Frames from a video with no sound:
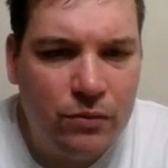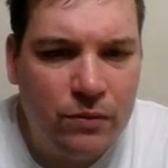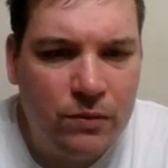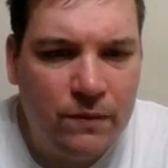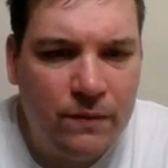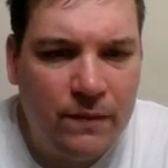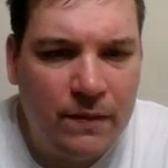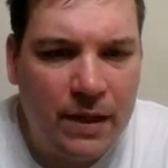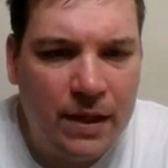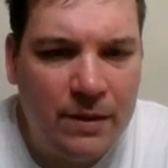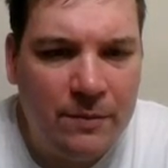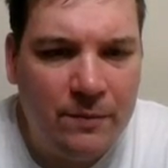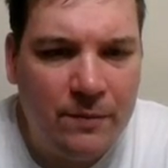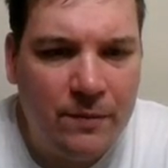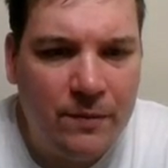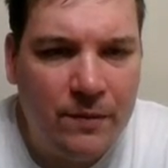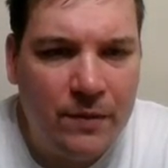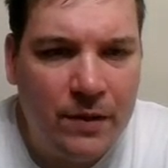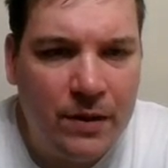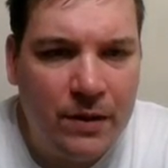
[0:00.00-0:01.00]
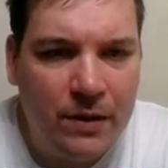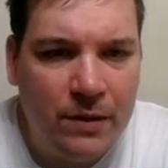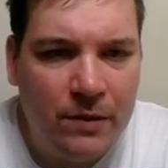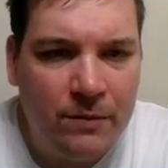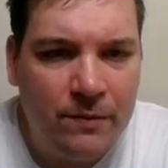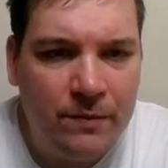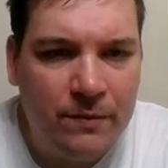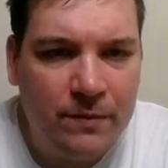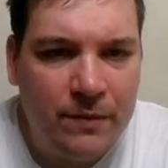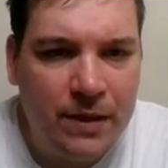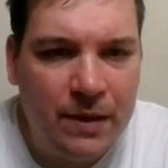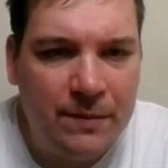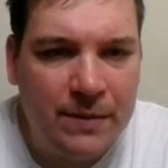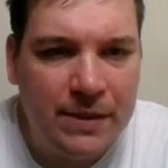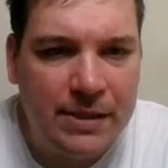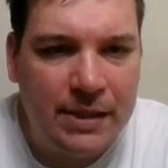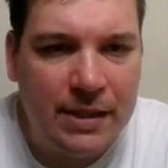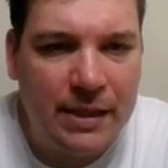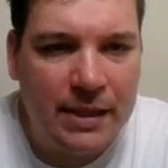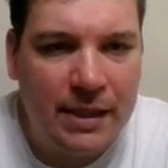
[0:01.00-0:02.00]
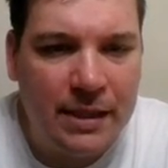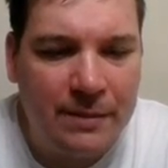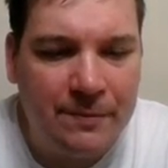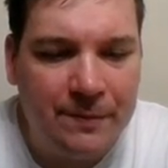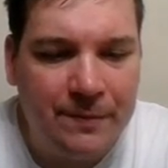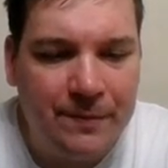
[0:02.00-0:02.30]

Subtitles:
if I can print, oh, I missed the T.